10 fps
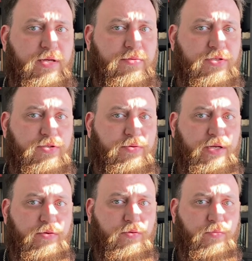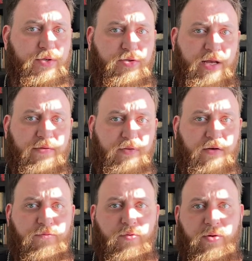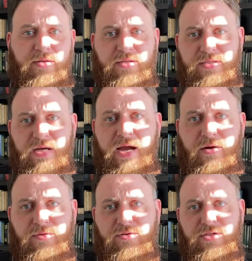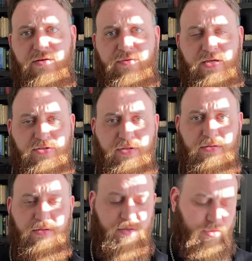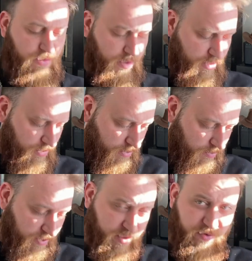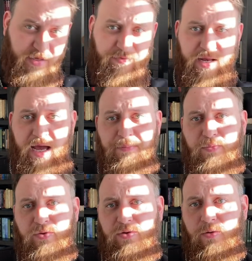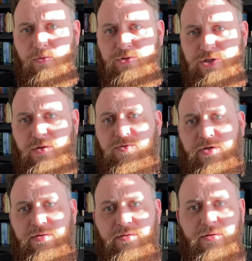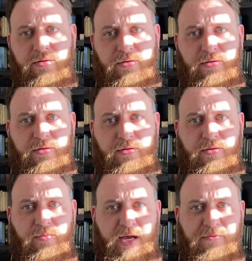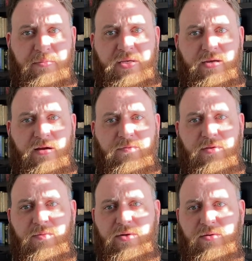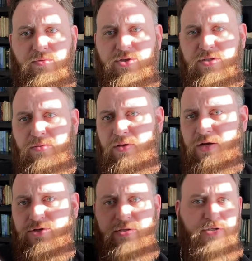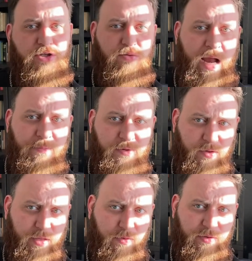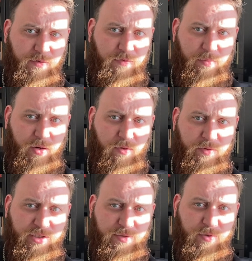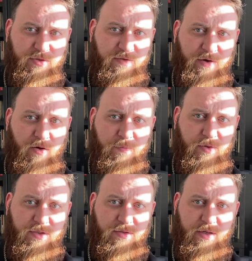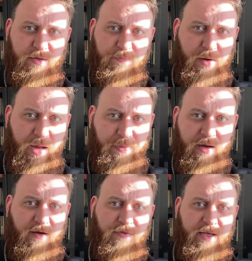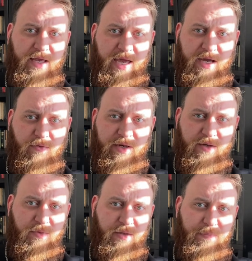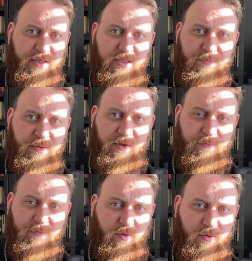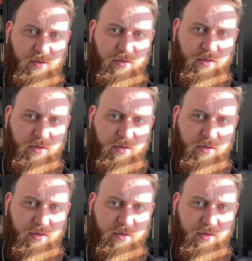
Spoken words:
on the street who we should have love for and desire their salvation. It could even happen with our own children. We have to be careful that we don't just launch the shrapnel out there from our own explosive outbursts, popping off like a hand grenade when the pin's been pulled.